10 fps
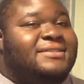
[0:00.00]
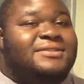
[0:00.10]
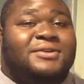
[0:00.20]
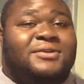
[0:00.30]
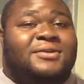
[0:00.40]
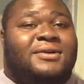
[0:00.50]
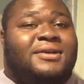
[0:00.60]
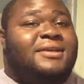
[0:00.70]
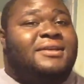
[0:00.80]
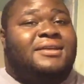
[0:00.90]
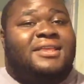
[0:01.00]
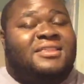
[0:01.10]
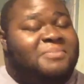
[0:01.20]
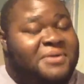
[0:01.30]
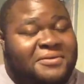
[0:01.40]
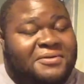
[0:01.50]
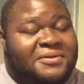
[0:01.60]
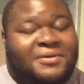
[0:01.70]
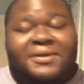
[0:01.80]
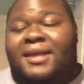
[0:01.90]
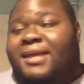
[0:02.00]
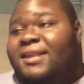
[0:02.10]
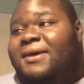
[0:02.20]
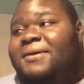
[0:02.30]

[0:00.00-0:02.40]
your computer, and